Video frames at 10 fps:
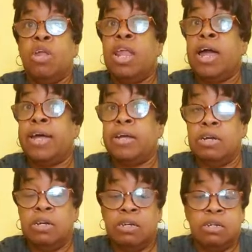like?
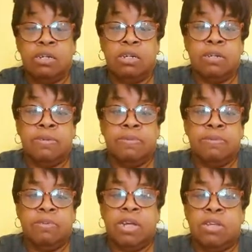
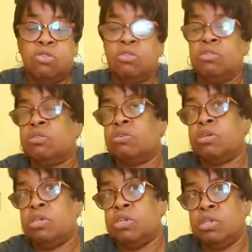That's
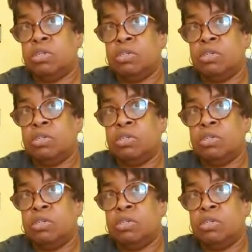good.